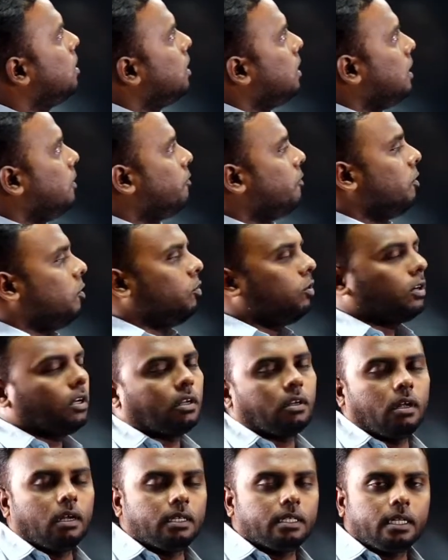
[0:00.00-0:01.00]
If load on
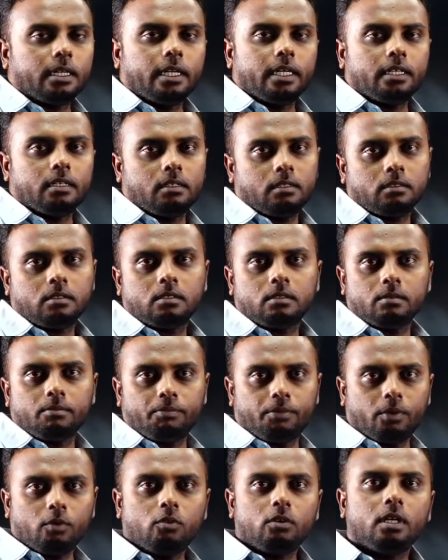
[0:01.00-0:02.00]
alternator is
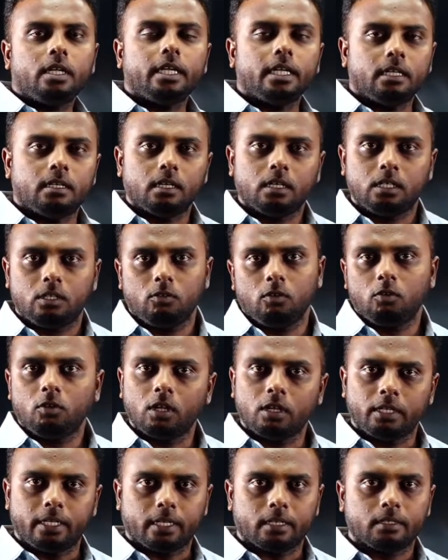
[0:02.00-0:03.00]
purely inductive load I
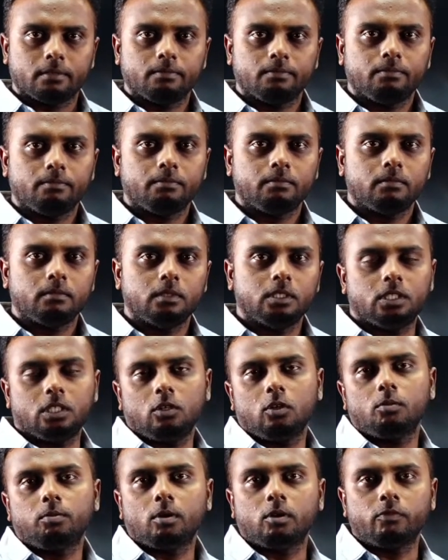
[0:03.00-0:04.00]
take,
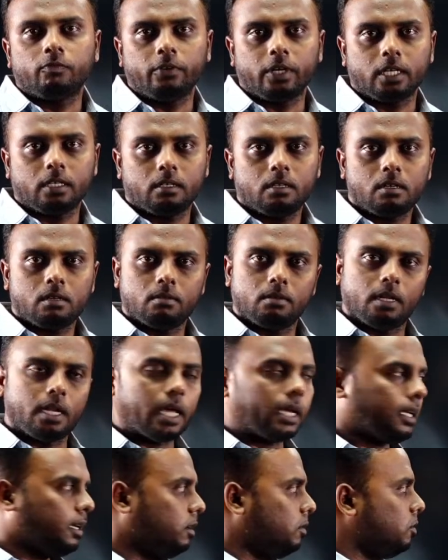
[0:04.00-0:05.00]
0 power factor
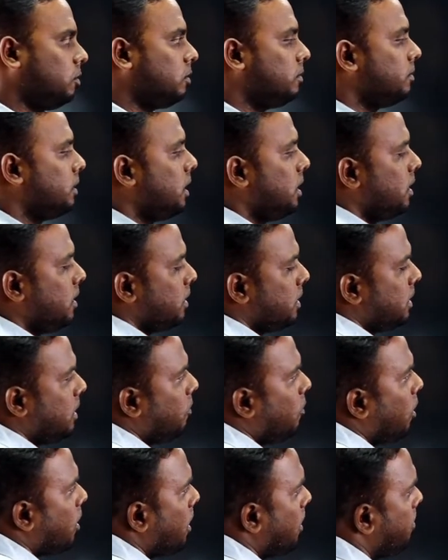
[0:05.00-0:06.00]
lagging load. See
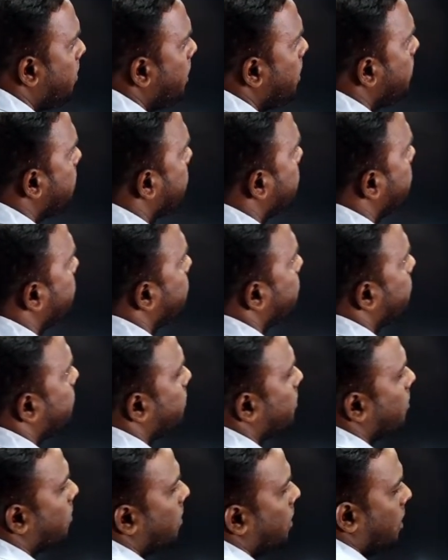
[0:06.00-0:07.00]
what happened.
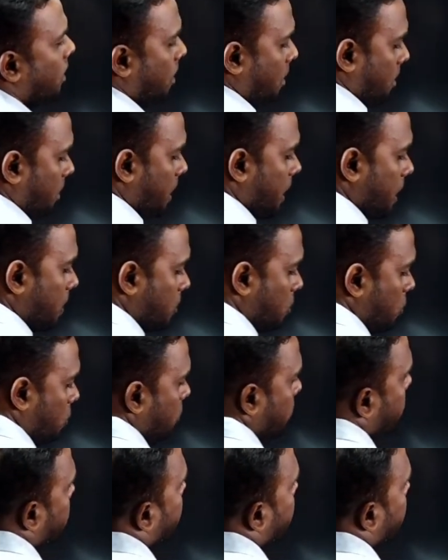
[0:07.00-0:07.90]
Case 2.